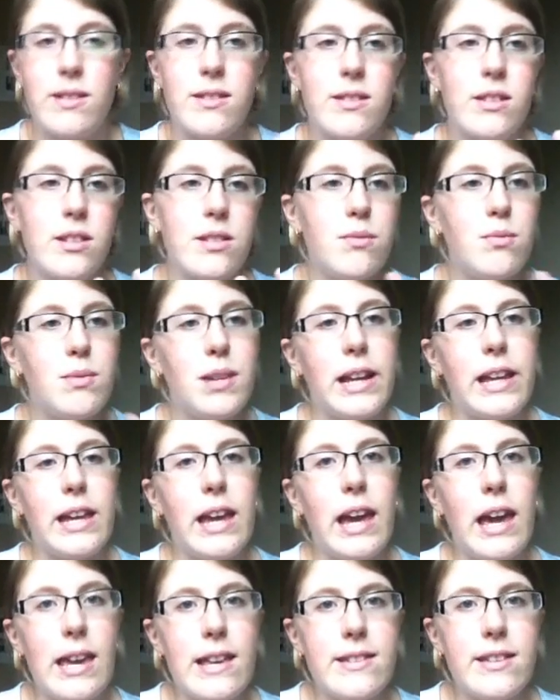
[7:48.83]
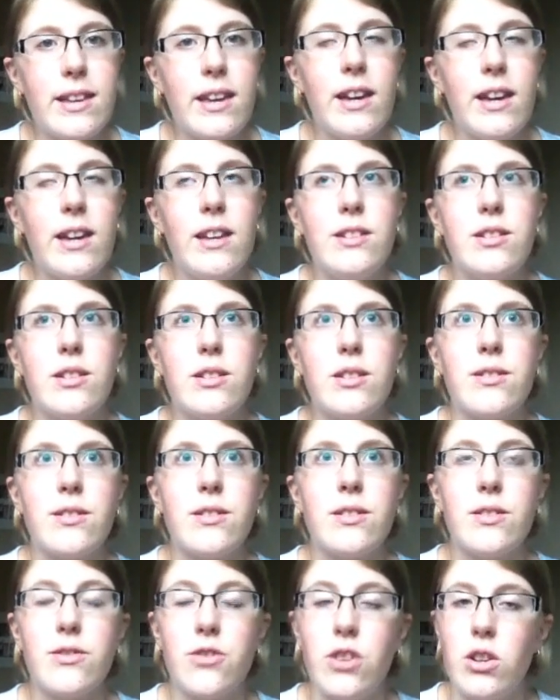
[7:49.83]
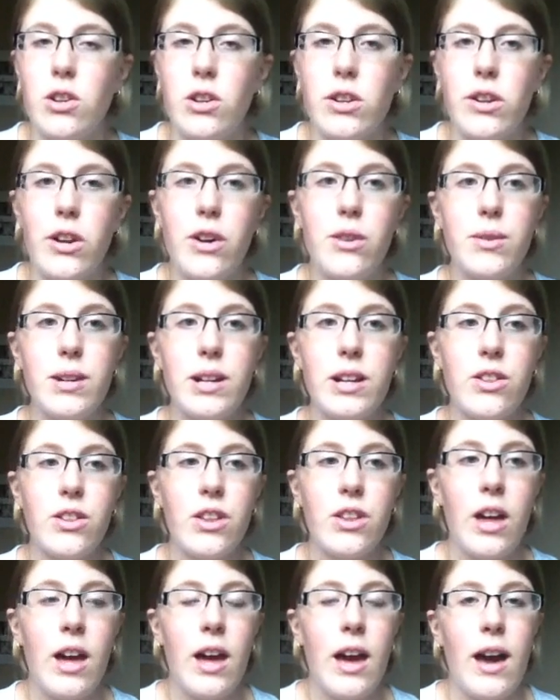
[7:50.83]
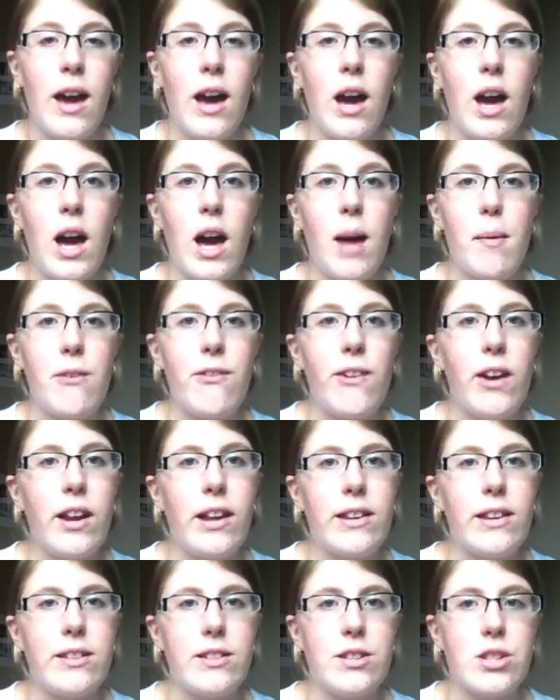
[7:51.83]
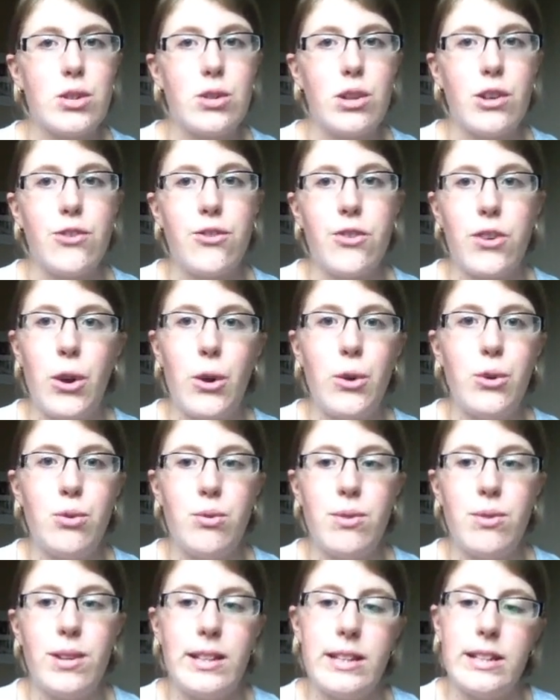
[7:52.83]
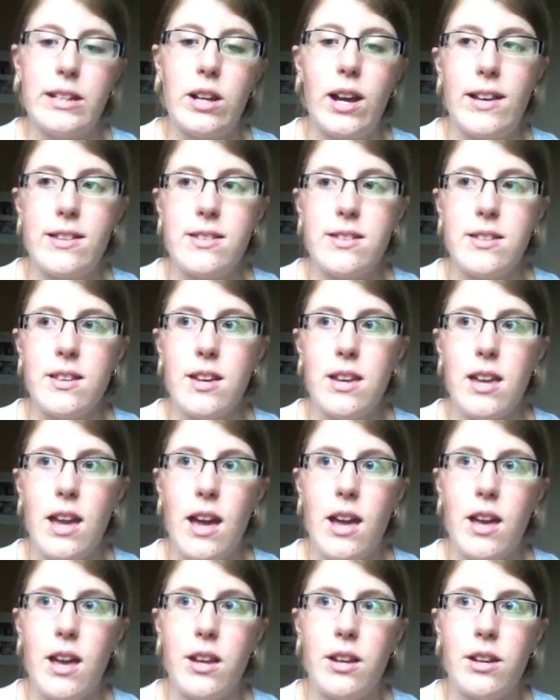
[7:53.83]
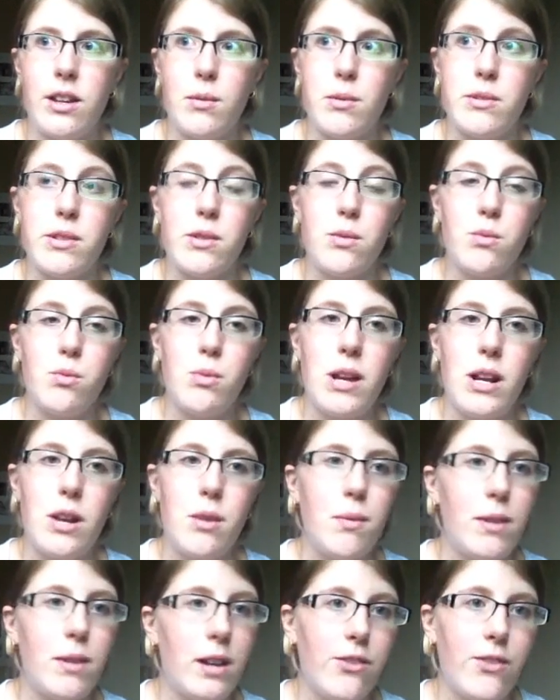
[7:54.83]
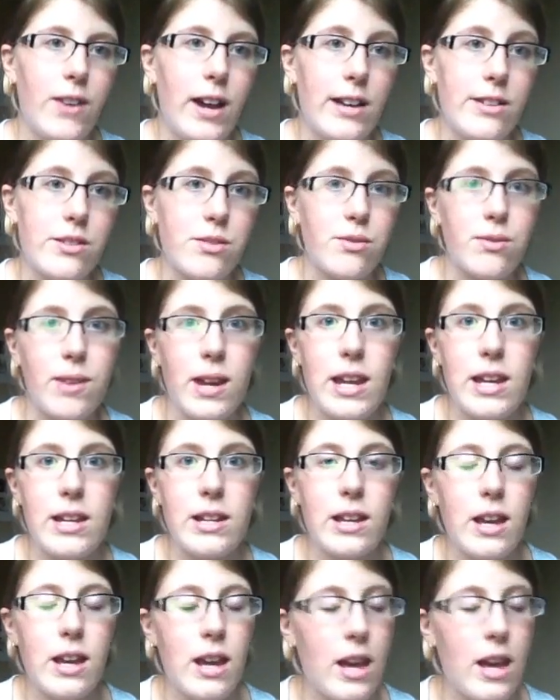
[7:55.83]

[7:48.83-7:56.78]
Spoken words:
just really easy to follow along with. I felt like the story flowed really nicely, and it was a really fast read.